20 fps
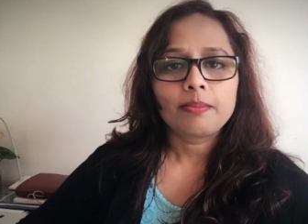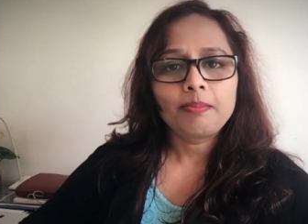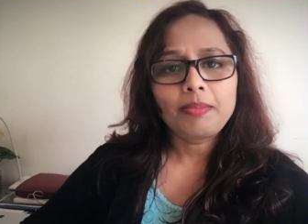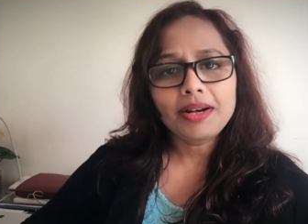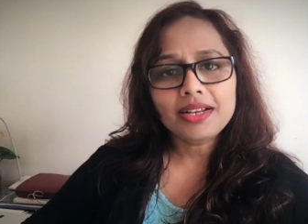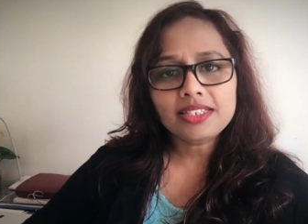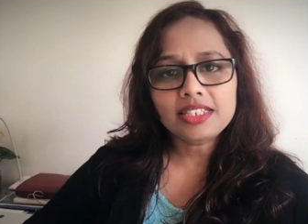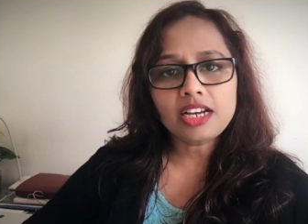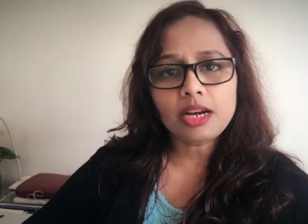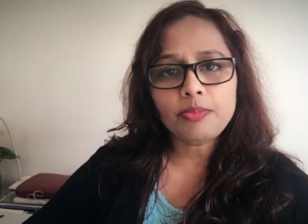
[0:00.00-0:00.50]

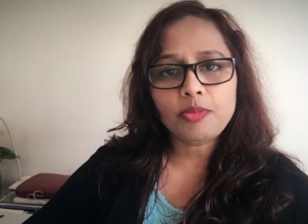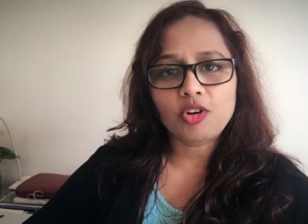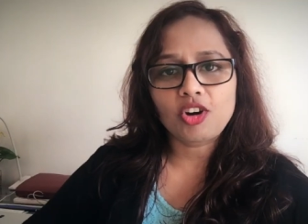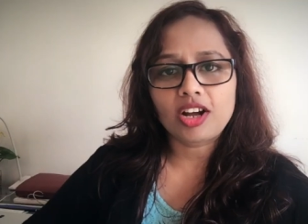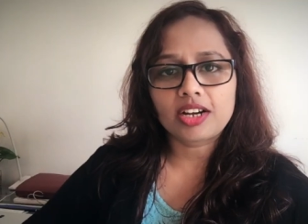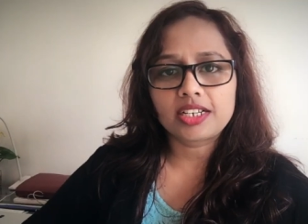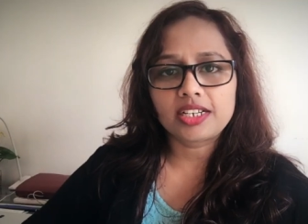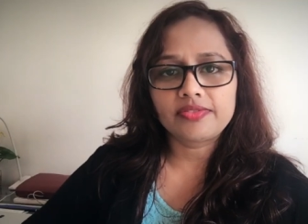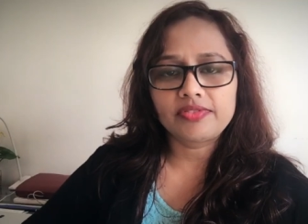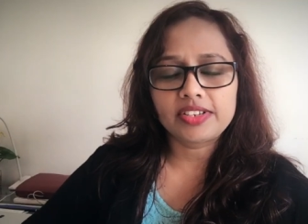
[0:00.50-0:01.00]
Personal
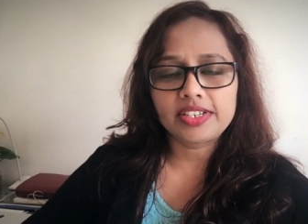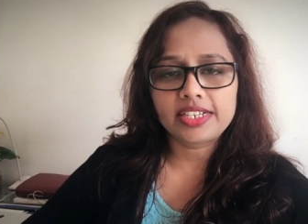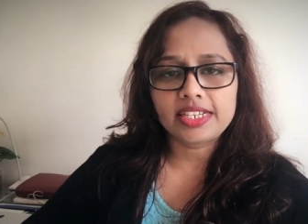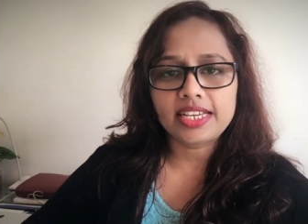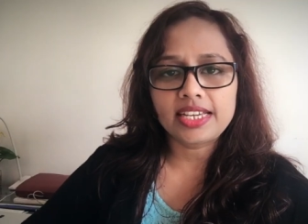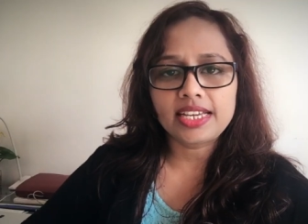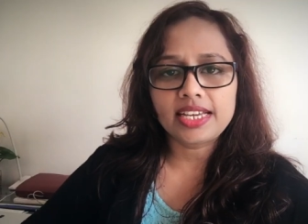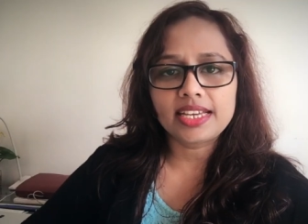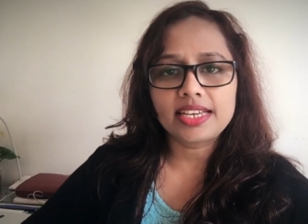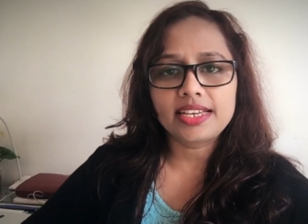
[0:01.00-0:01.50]

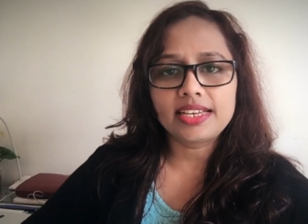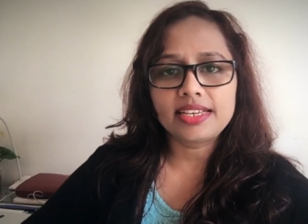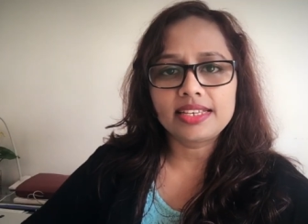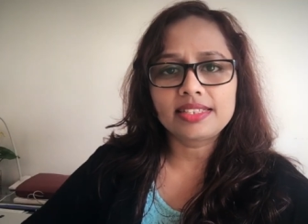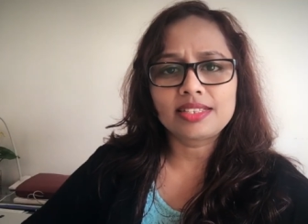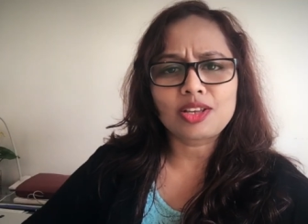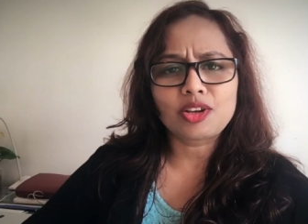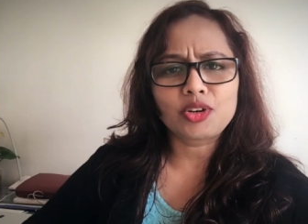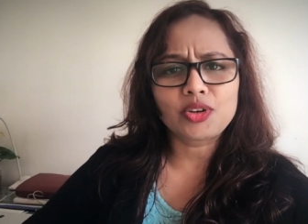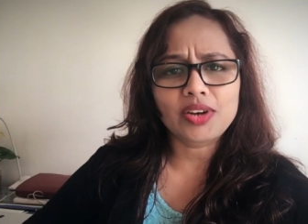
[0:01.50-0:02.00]
productivity
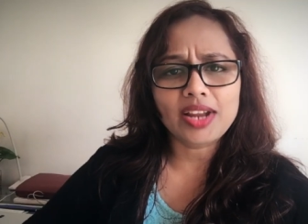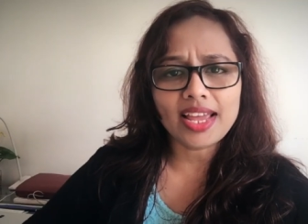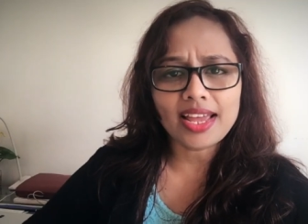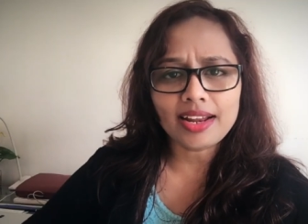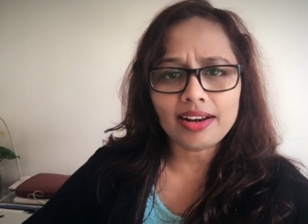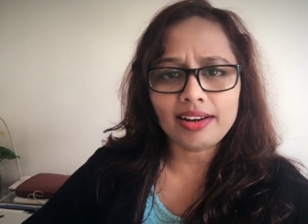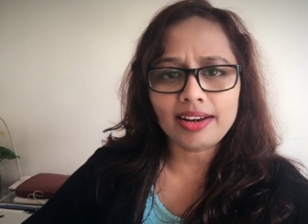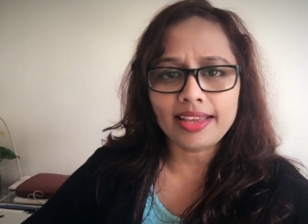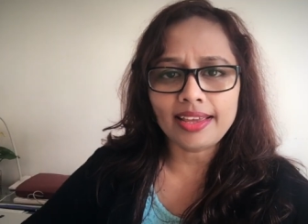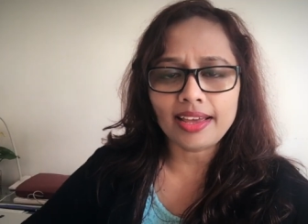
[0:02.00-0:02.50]
is
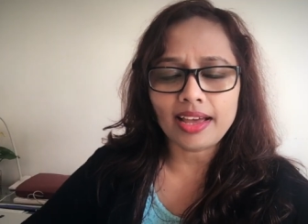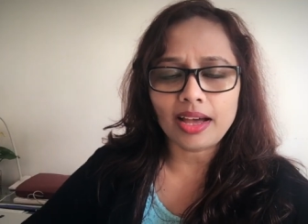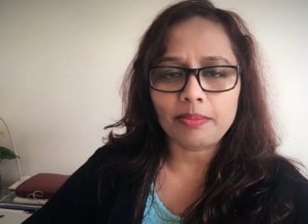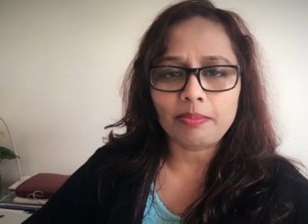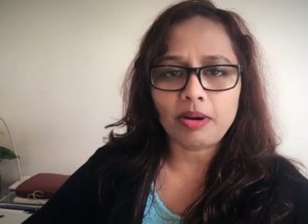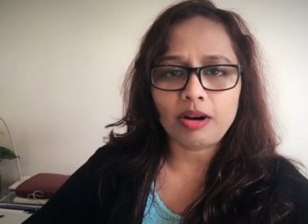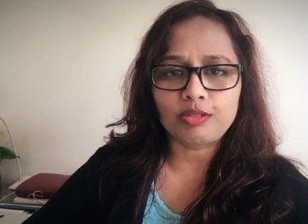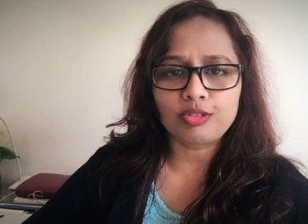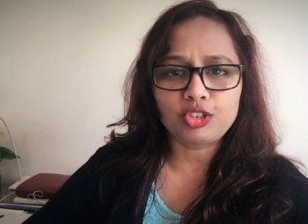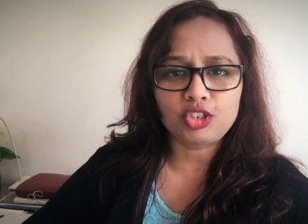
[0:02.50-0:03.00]
rarely
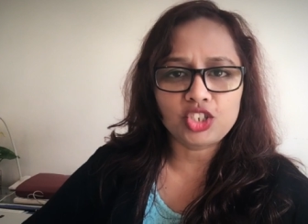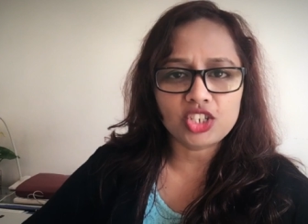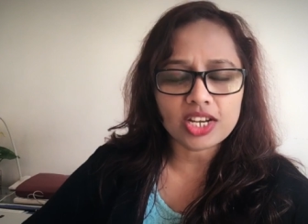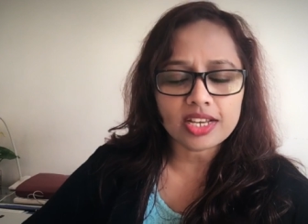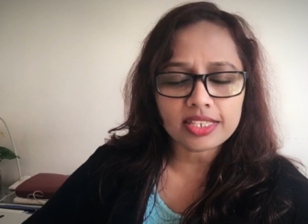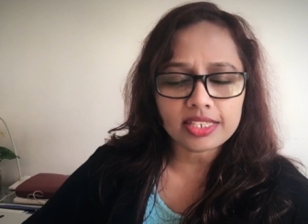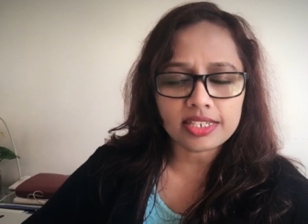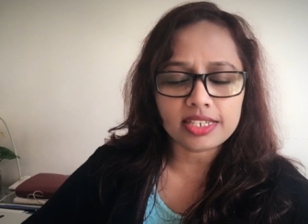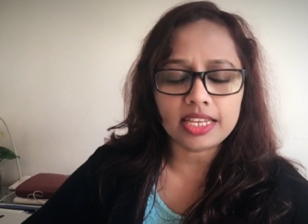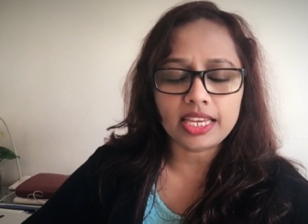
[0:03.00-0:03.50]
about
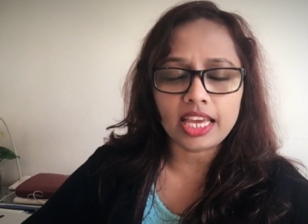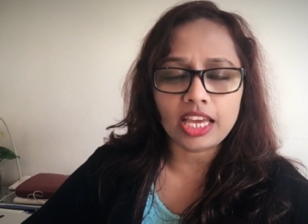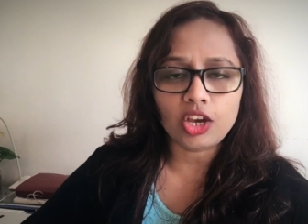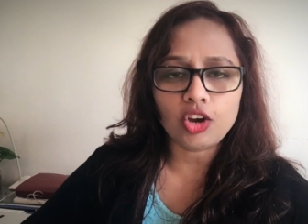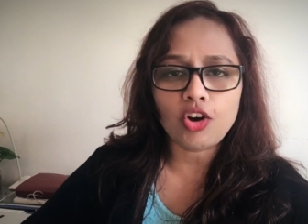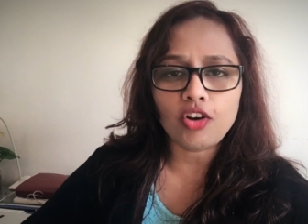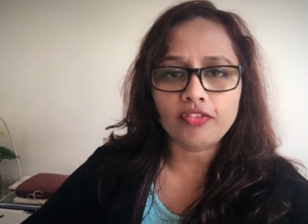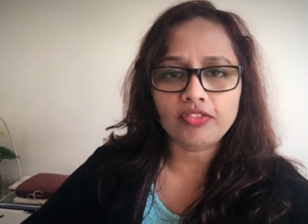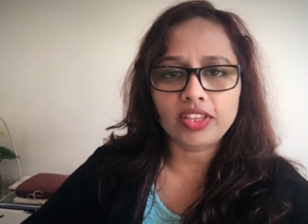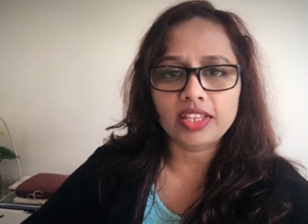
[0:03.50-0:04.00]
just ticking
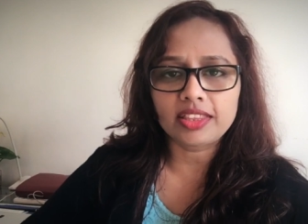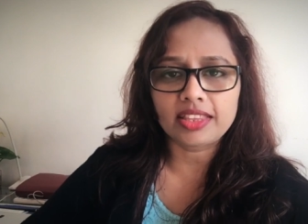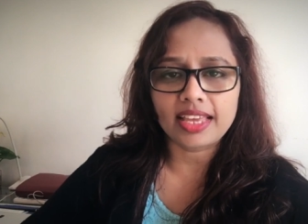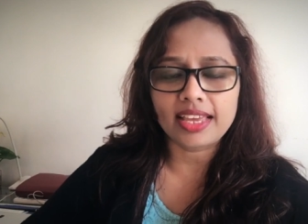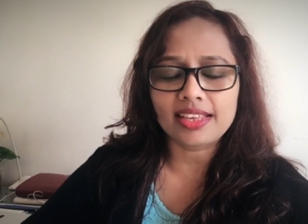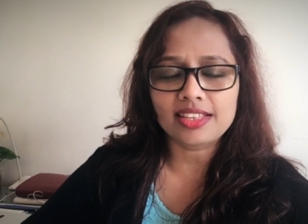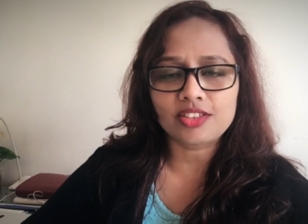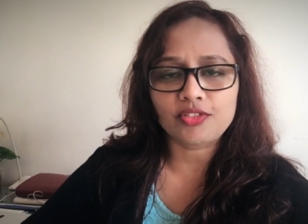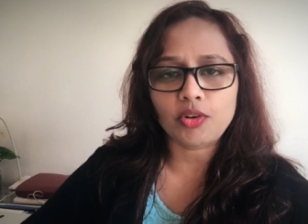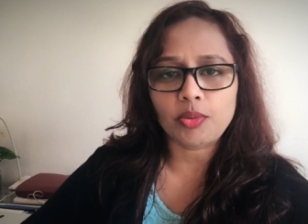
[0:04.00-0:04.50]
off the
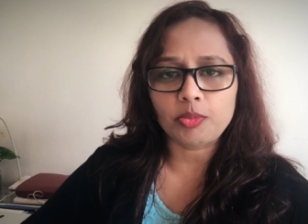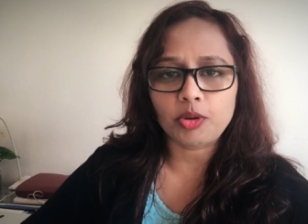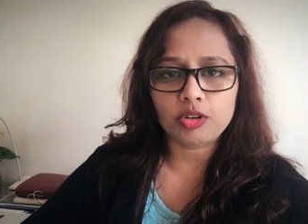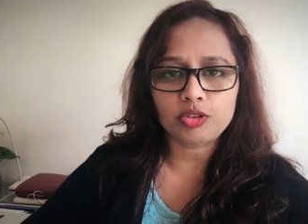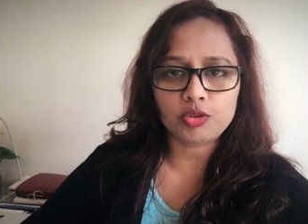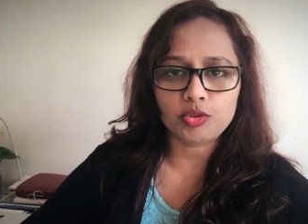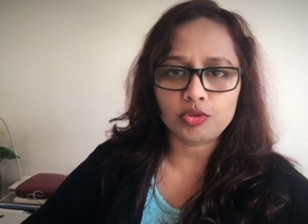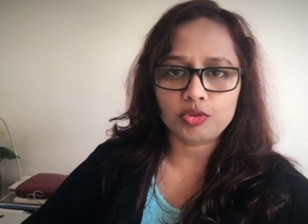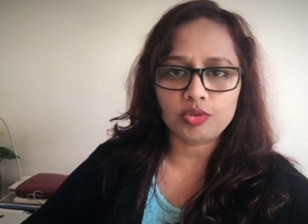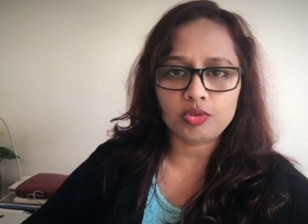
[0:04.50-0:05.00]
things from your
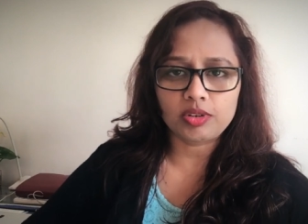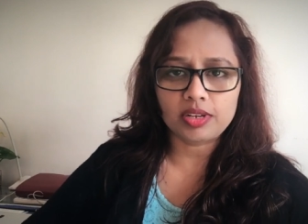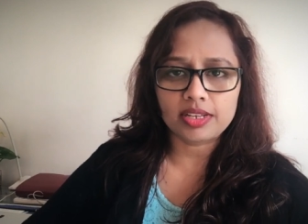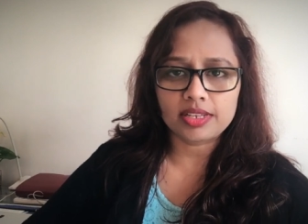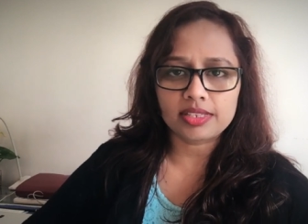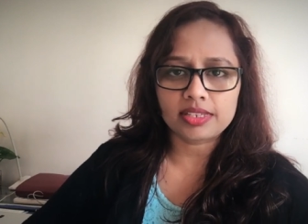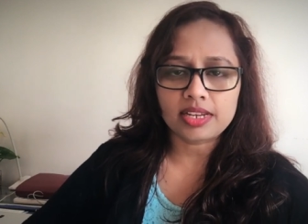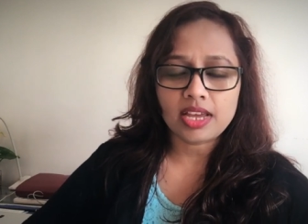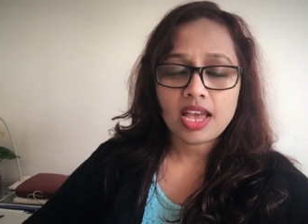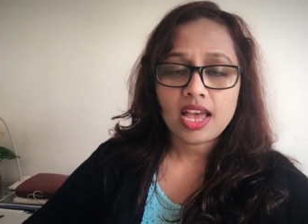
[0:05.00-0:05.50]
to do
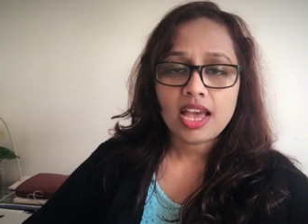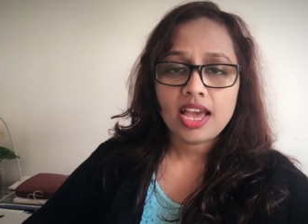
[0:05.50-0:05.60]
list.